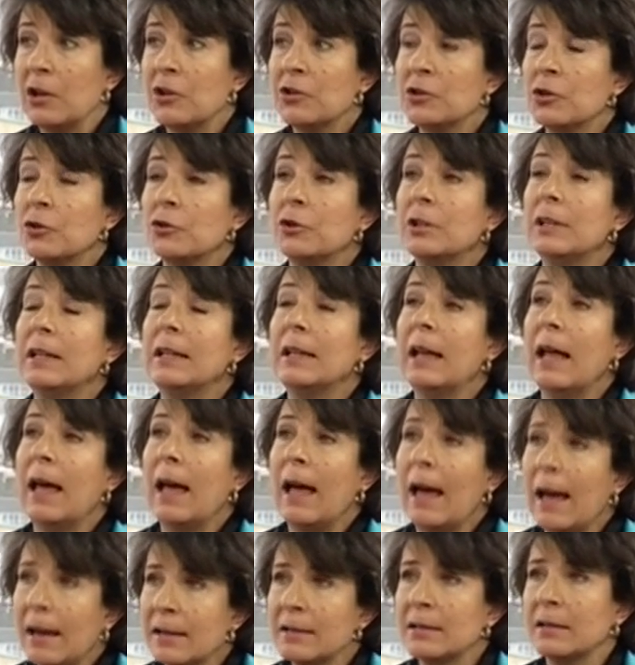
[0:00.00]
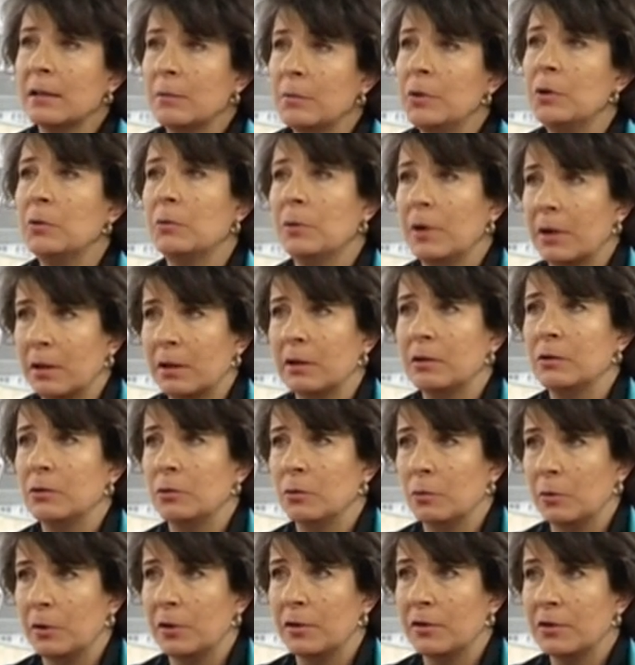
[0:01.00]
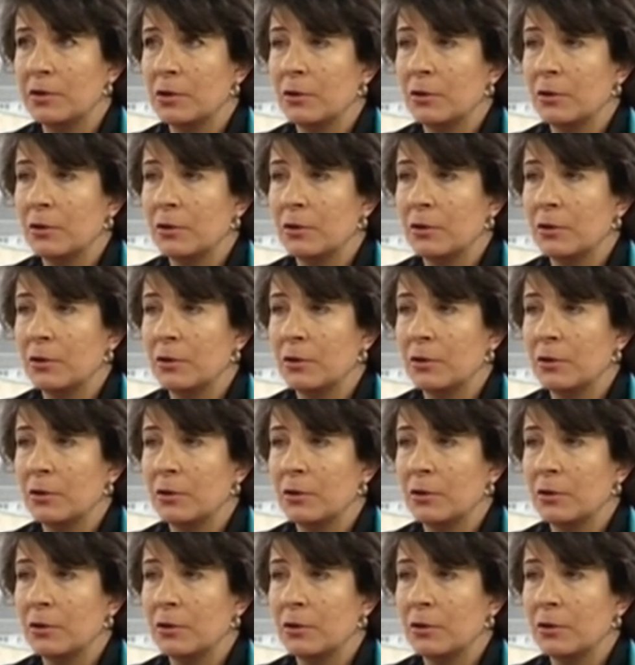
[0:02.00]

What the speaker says: so that it has to be reckoned with,